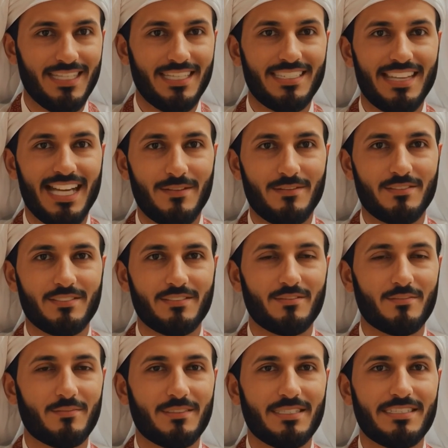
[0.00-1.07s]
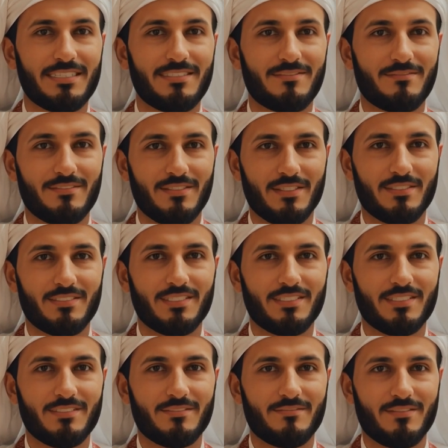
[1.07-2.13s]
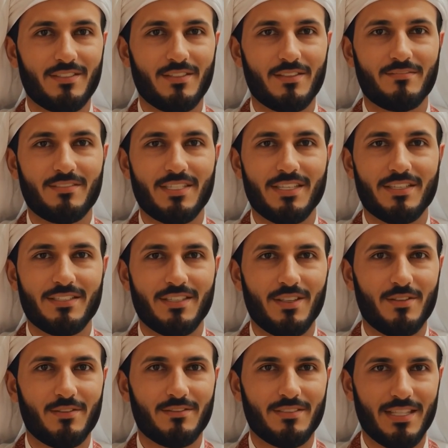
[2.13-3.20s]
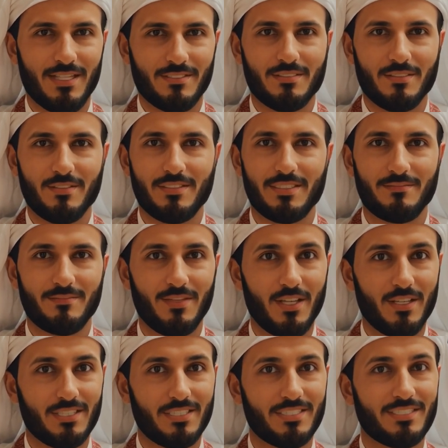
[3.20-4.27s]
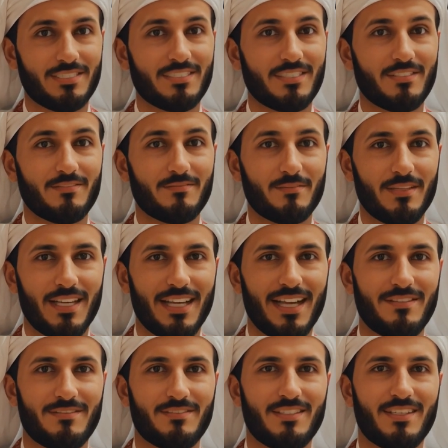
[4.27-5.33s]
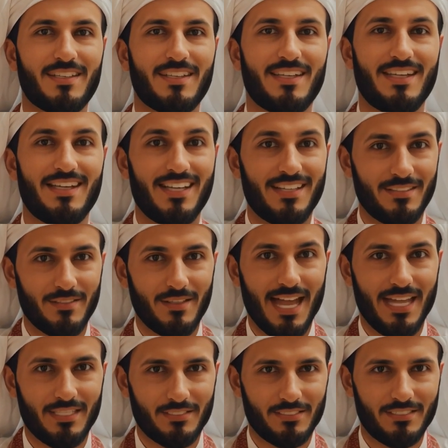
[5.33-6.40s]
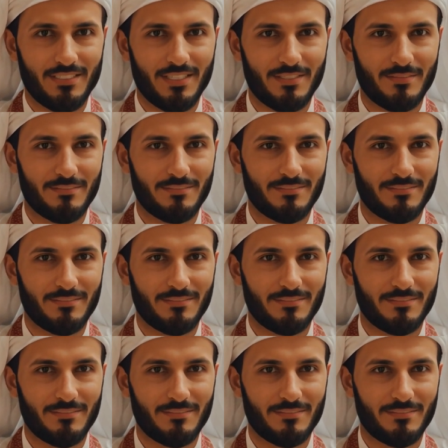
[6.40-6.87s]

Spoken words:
It taps into those really deep fears, doesn't it? Fear of the unknown, the idea that knowledge itself might have, I don't know, agency,